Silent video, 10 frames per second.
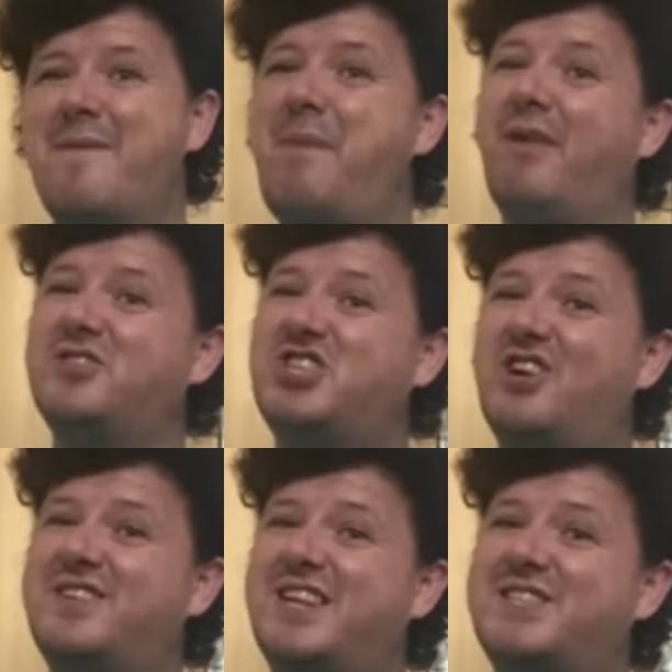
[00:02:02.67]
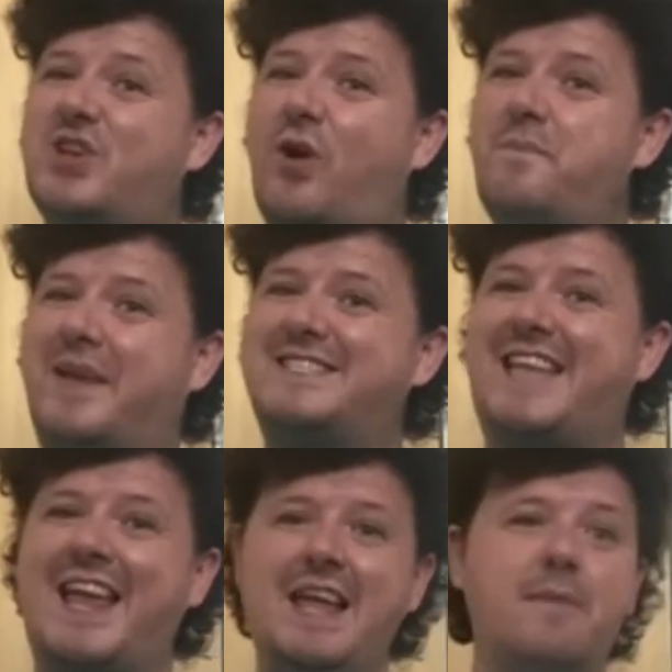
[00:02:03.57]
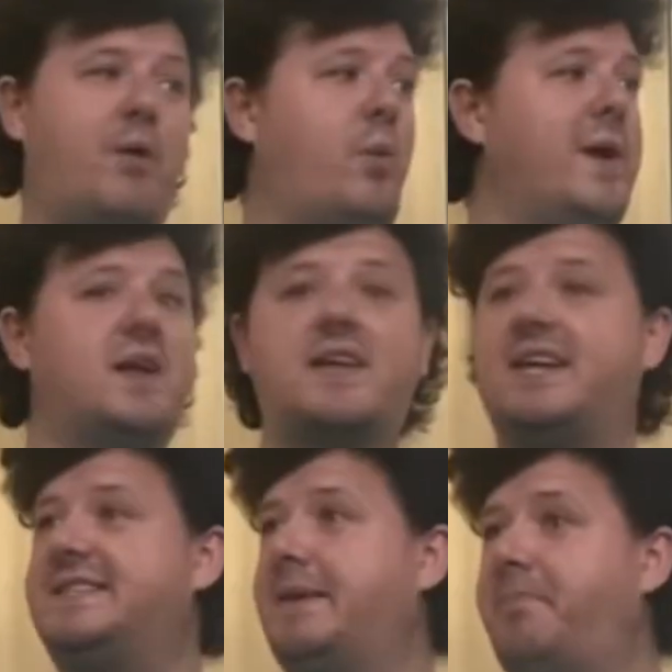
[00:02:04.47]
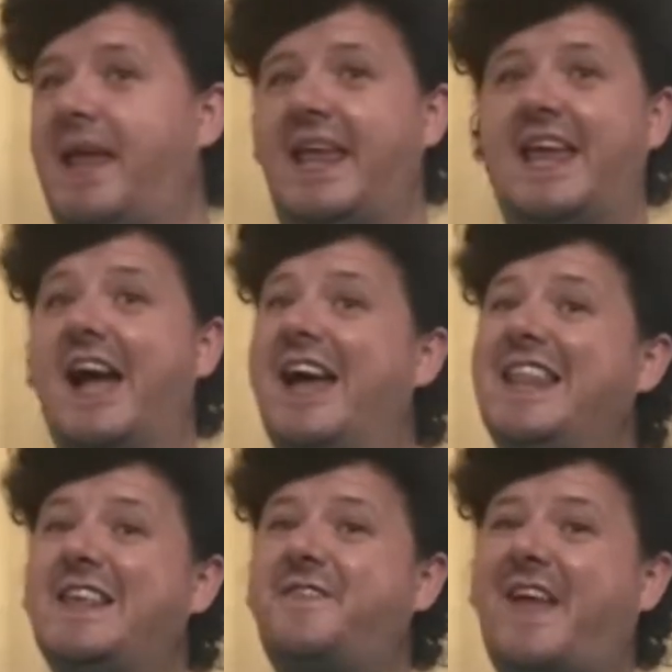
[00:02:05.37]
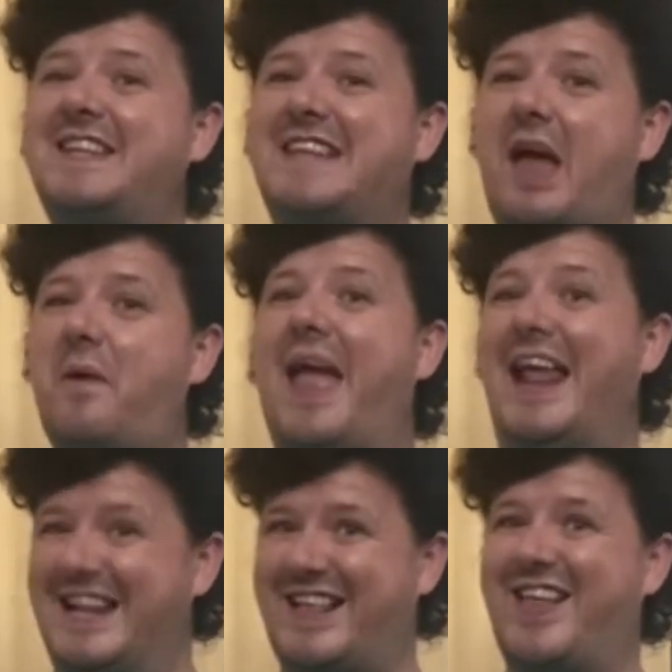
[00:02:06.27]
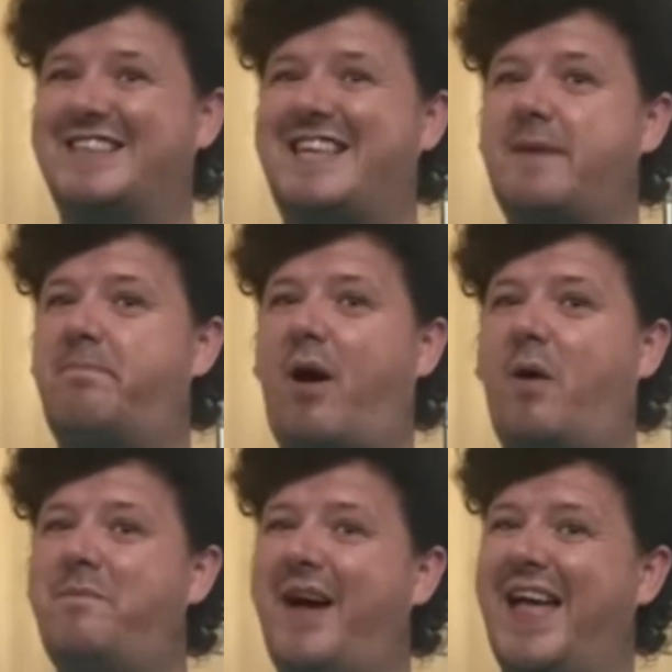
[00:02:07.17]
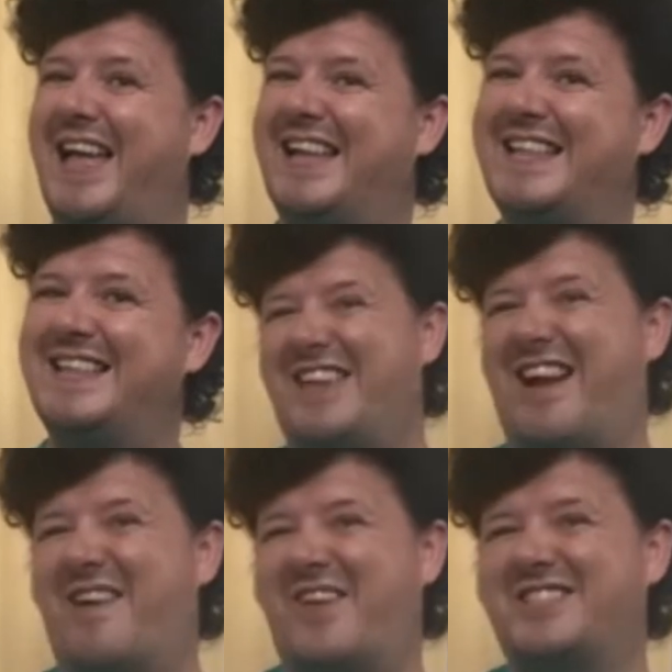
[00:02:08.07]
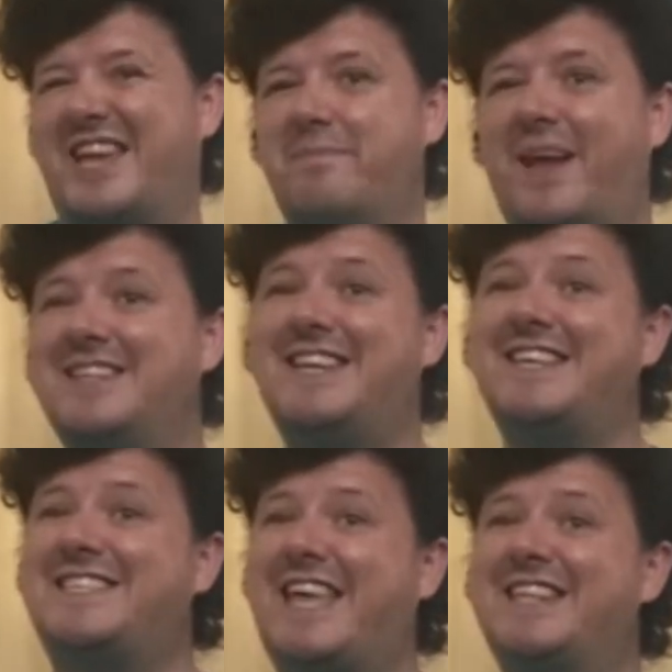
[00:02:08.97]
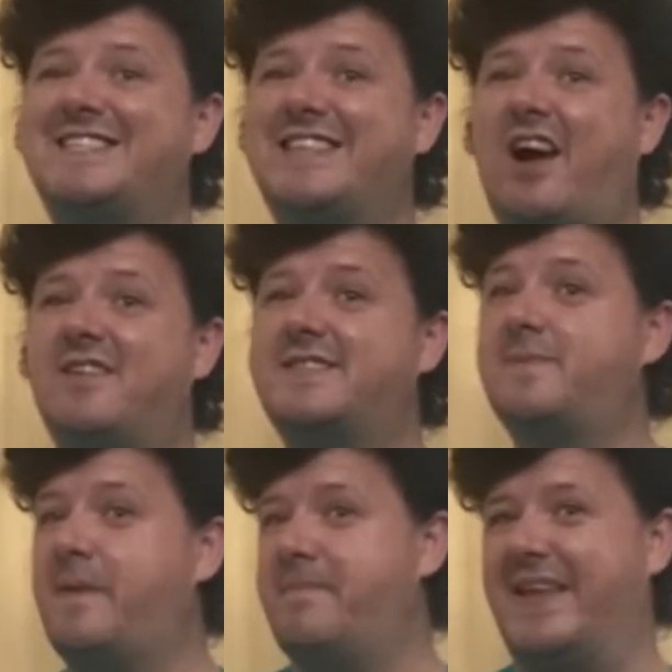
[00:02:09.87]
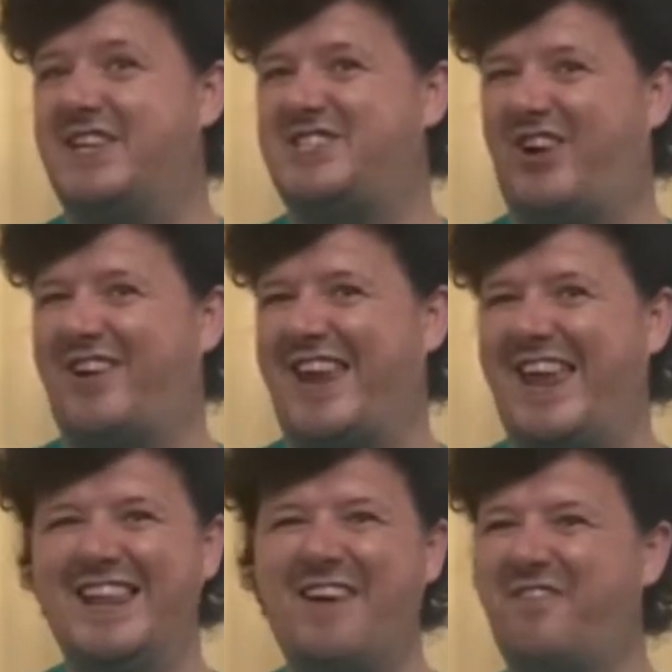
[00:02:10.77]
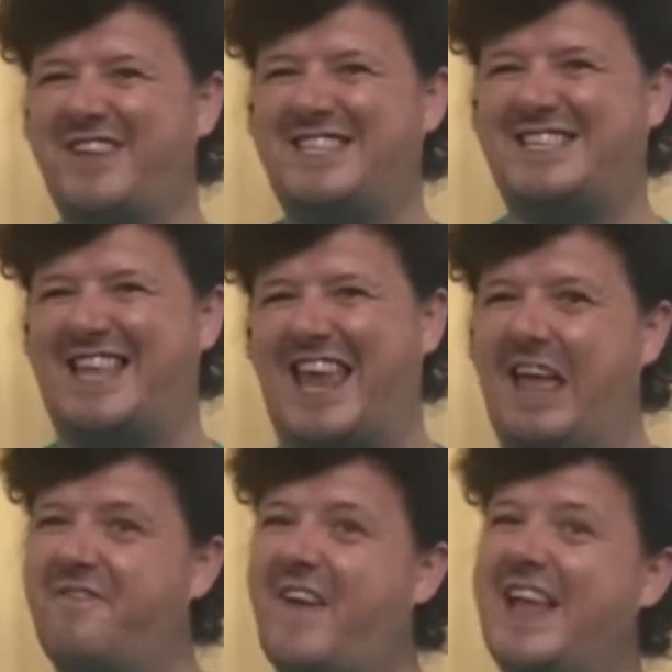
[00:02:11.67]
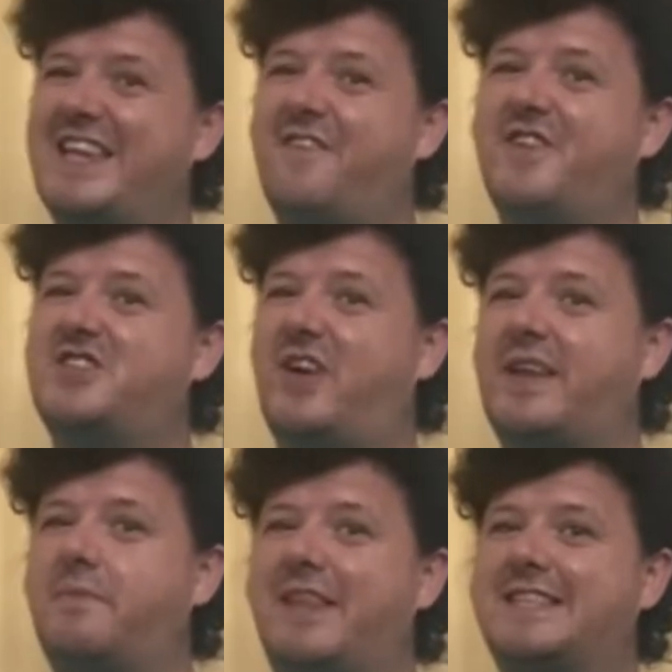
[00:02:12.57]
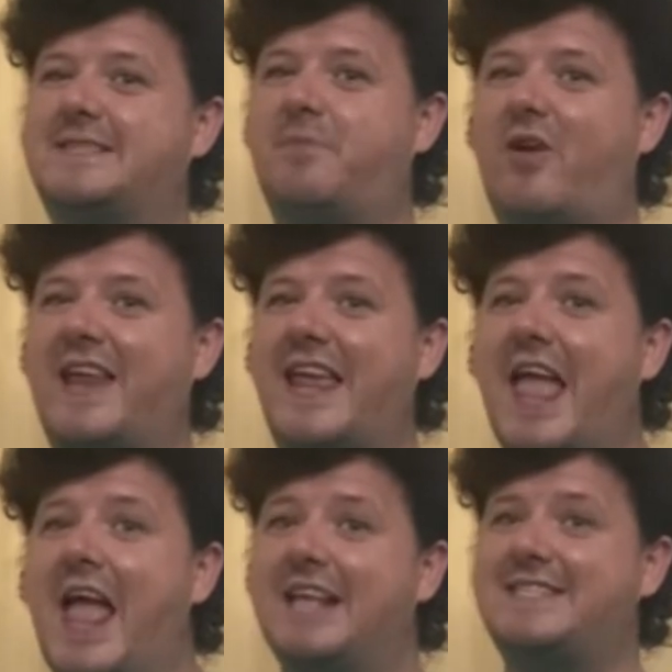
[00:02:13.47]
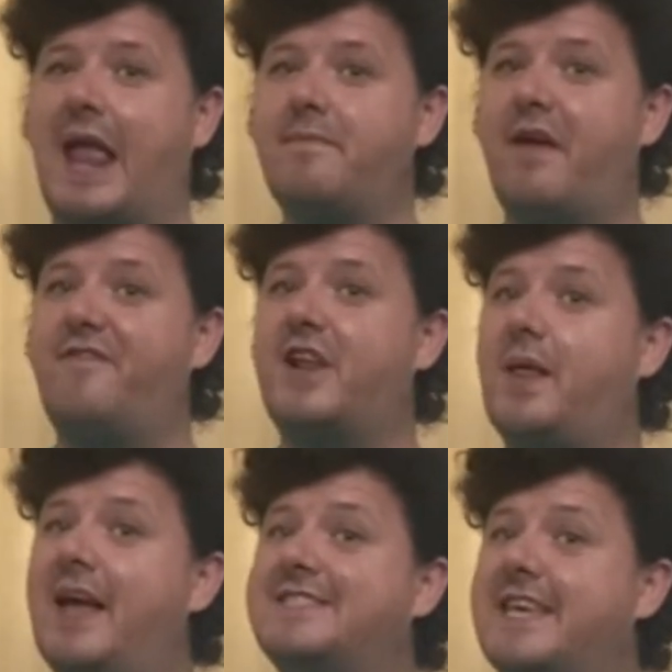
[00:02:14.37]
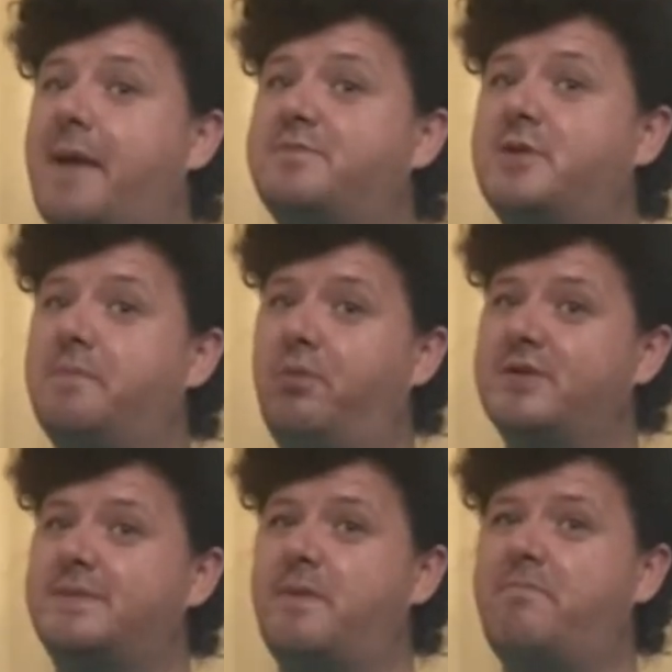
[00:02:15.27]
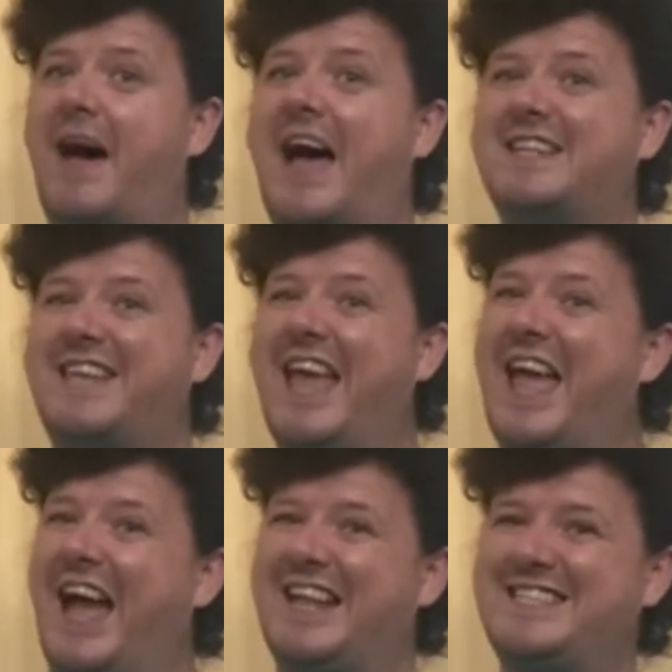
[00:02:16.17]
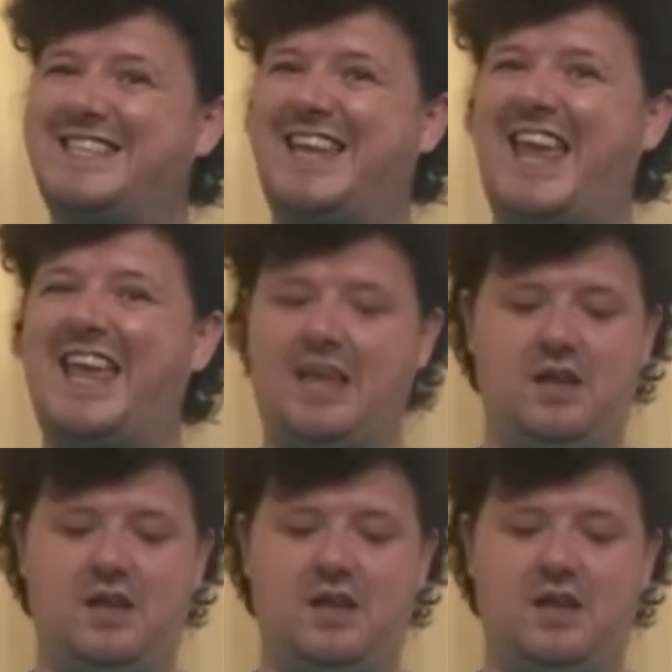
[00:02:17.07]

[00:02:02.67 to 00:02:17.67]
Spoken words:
Belcher has gone missing, but where could he be? Let's find out in Classic Bob. You're watching Monday's Kid Stars with me, Johnny. Lovely to see you. Thank you for joining me this morning. It's time now for a classic episode of Postman Pat. And today,